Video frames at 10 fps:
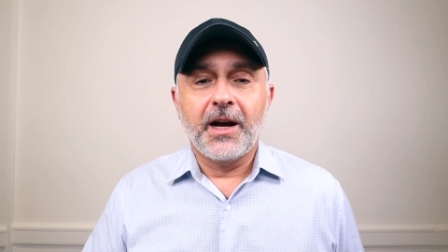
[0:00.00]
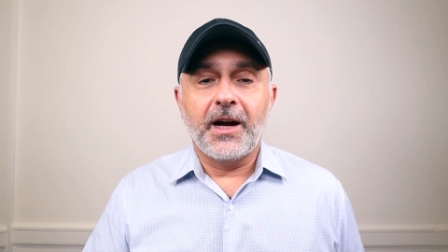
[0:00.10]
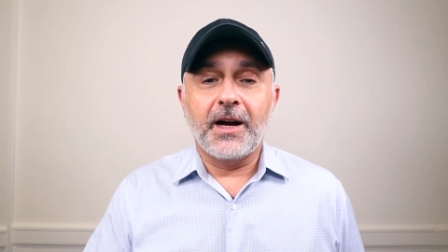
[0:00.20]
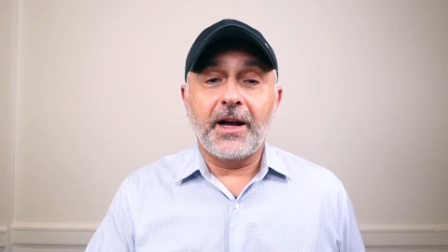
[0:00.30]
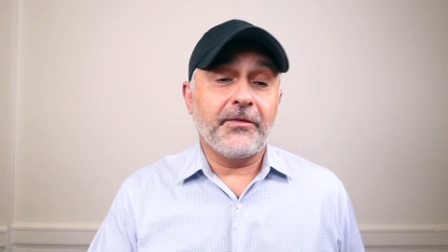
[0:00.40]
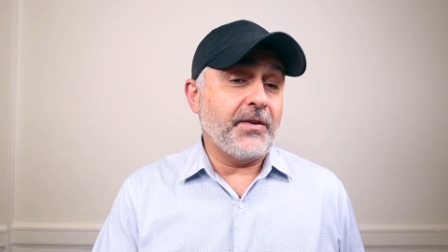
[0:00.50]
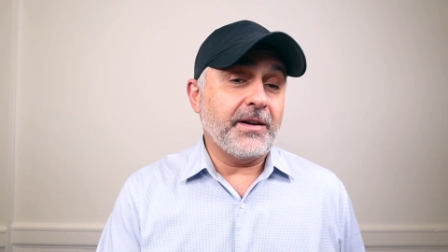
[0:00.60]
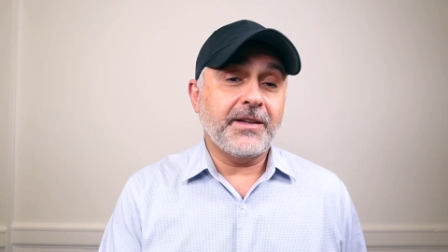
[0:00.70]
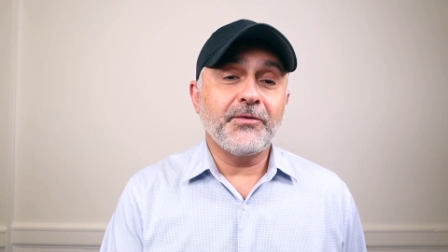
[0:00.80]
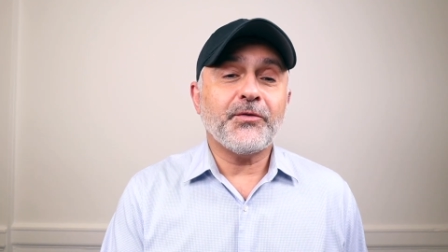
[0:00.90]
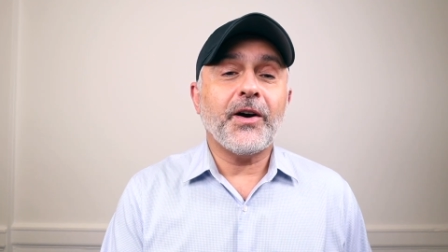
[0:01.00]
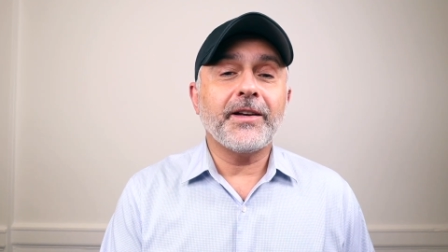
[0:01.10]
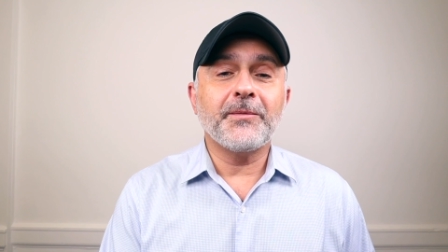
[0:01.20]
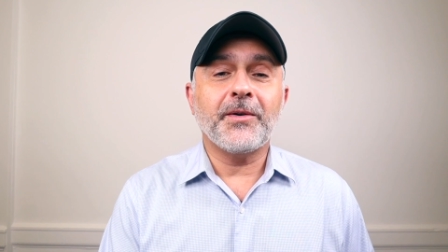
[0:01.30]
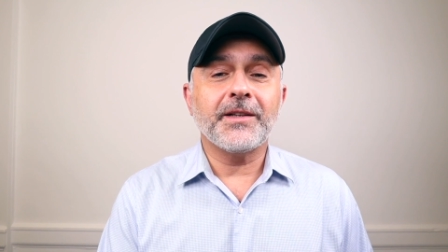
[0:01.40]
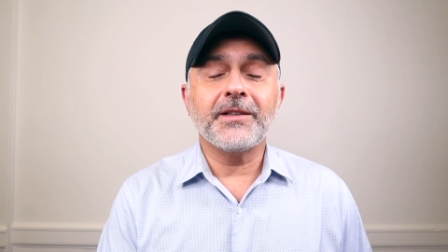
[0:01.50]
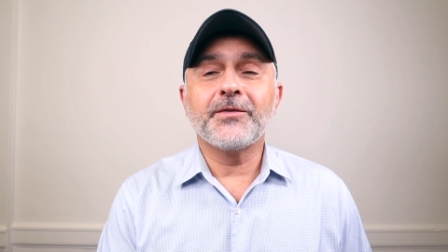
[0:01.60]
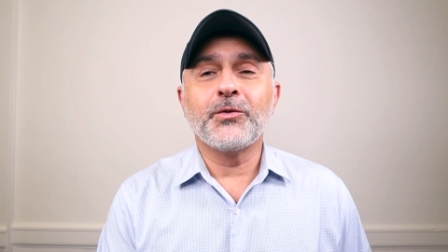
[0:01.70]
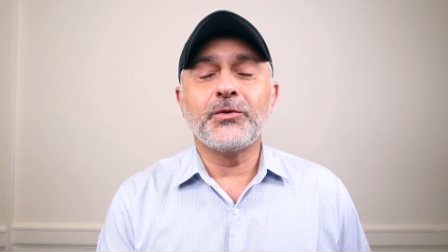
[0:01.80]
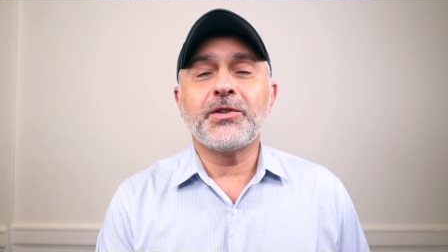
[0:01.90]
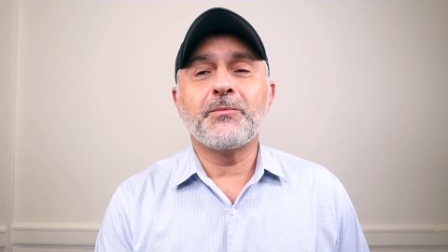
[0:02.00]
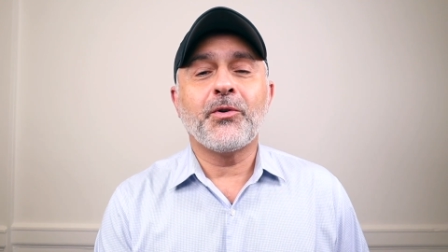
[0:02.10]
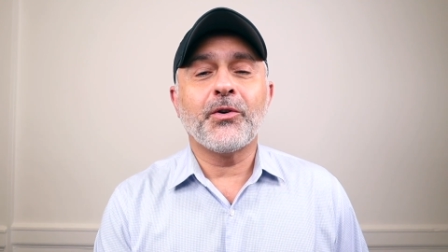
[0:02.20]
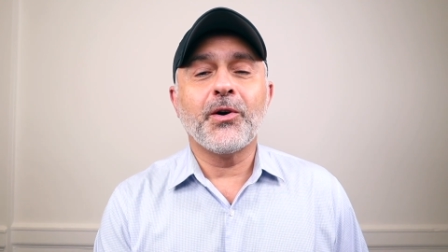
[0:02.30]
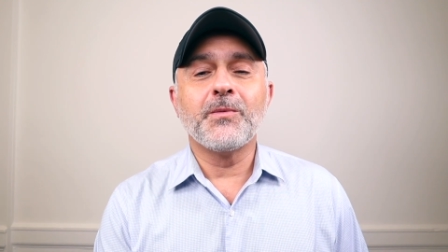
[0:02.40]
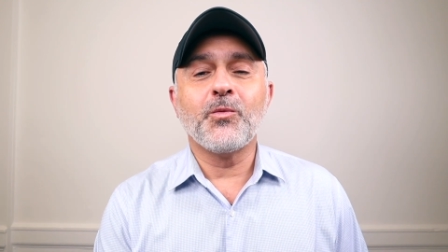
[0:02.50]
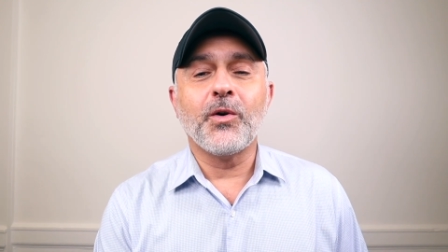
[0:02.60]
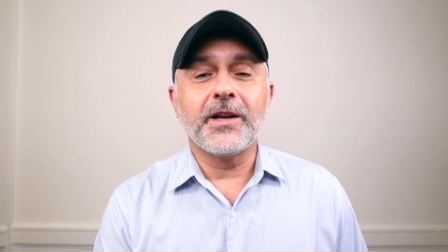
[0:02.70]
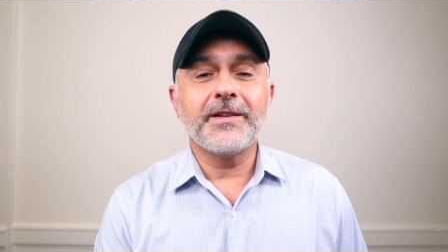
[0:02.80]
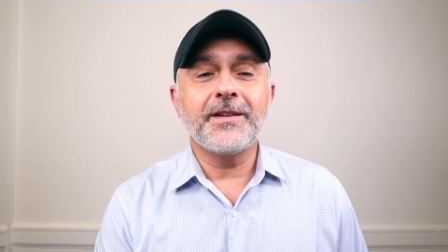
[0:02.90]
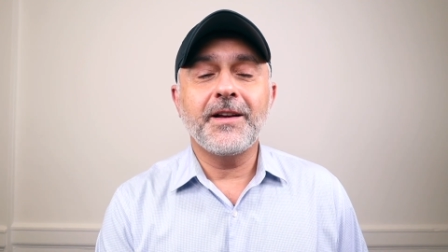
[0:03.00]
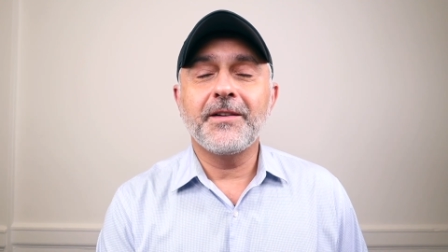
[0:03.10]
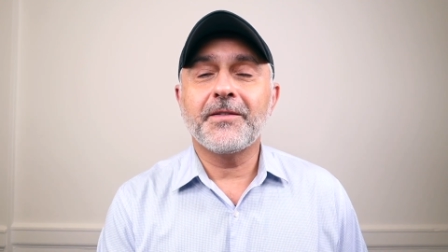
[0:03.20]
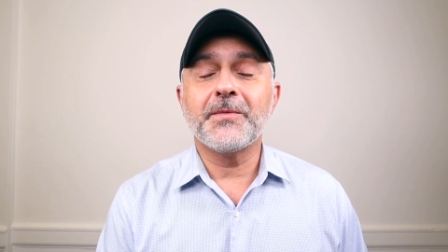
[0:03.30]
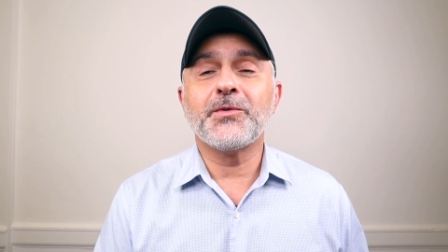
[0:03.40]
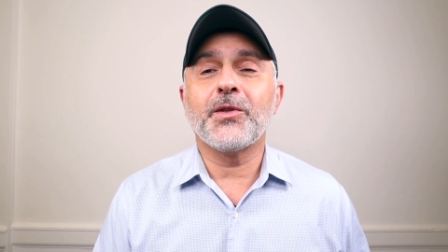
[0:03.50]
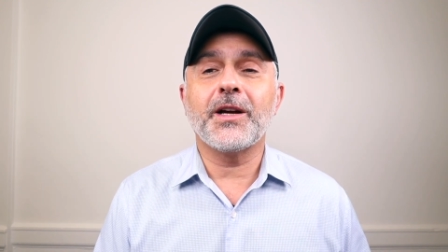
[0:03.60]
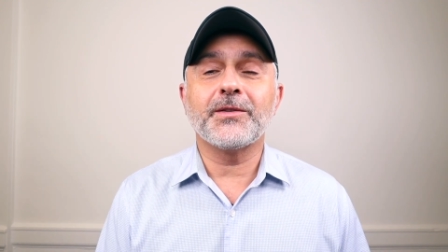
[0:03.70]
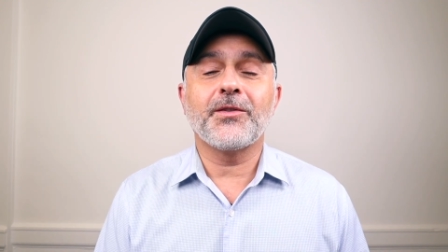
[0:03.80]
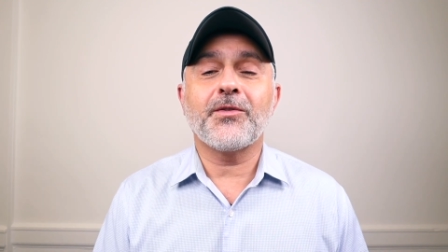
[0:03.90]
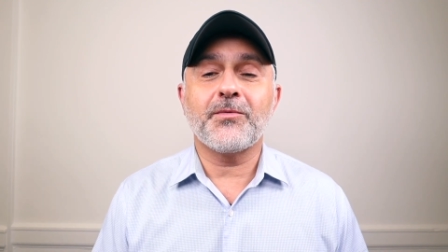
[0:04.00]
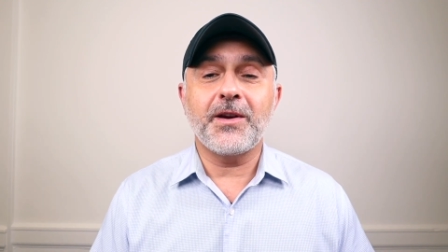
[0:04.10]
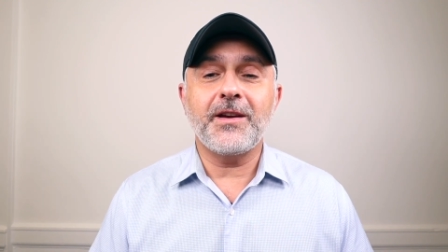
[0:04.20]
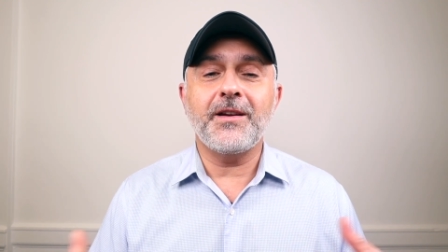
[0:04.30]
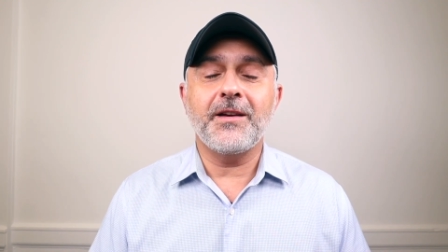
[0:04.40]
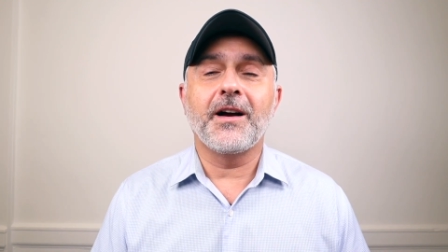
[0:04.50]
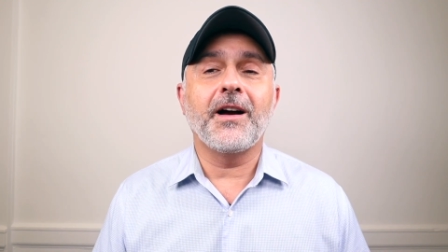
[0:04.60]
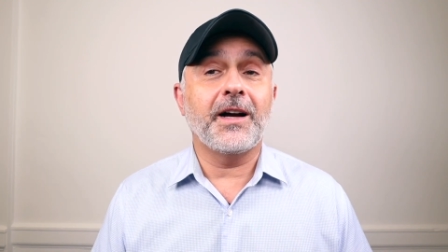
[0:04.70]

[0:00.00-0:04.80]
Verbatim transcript: Uh, if I can find a bottle of Gucci Pour Homme 1 from 2003, uh,